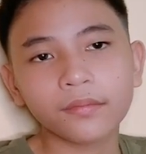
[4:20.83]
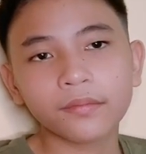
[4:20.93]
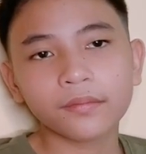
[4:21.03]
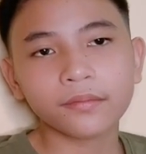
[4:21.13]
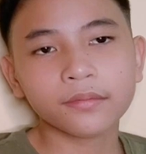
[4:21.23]

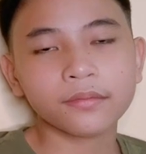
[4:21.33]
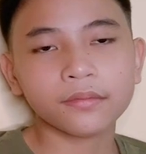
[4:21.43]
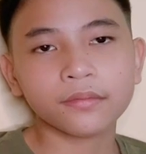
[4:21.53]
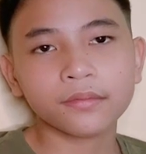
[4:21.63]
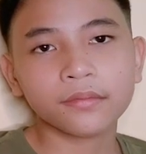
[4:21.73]

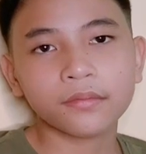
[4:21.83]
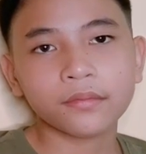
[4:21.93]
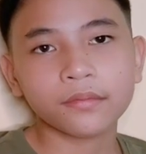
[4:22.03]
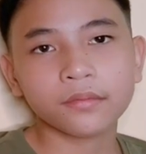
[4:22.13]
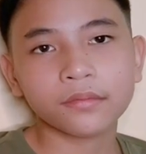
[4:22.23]

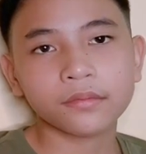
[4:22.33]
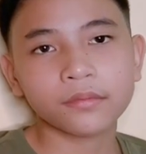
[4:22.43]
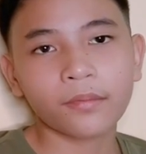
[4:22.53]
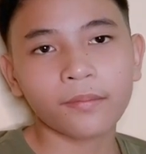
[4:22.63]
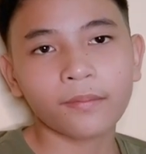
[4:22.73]

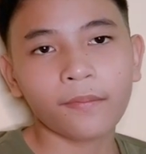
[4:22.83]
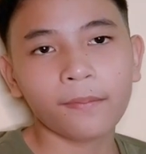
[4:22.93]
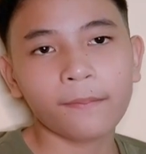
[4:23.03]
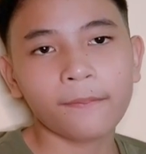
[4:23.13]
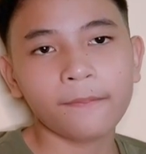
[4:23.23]

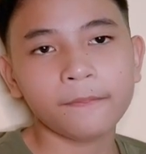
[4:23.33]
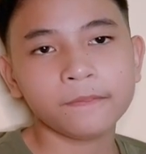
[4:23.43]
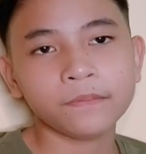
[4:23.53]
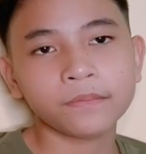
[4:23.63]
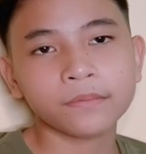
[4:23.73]

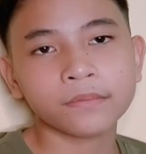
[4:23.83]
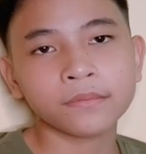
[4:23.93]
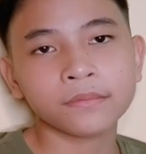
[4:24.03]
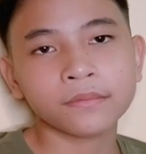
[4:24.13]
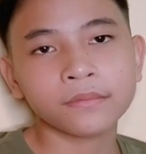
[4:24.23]

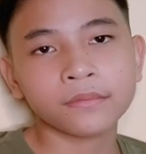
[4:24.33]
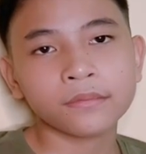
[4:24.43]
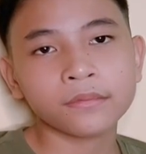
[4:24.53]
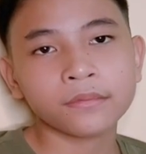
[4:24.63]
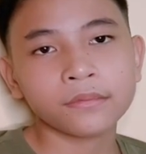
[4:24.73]

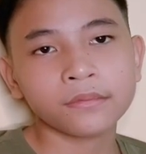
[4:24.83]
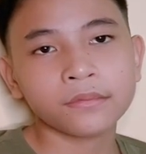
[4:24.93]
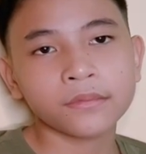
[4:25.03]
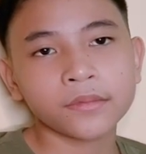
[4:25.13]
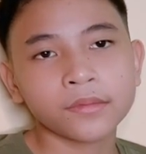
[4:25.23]

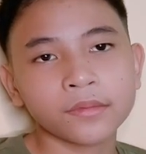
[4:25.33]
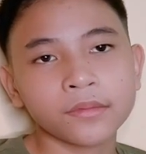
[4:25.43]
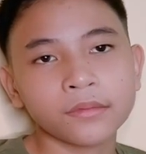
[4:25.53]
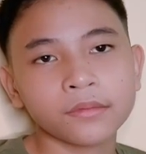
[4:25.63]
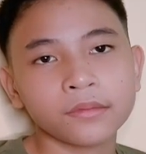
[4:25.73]

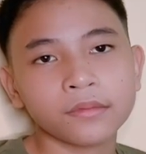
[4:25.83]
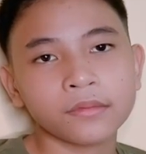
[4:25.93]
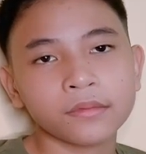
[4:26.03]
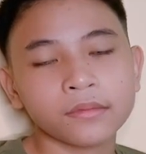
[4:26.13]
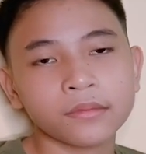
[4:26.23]

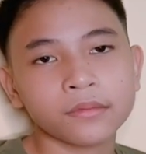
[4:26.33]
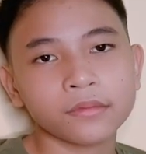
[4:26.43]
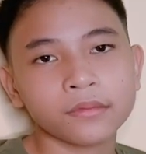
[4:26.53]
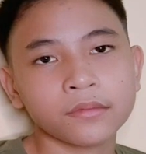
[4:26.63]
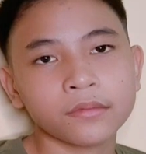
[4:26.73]

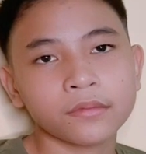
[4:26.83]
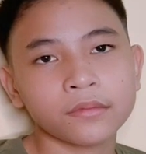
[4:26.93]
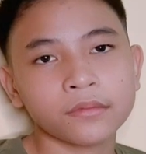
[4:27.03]
(silent)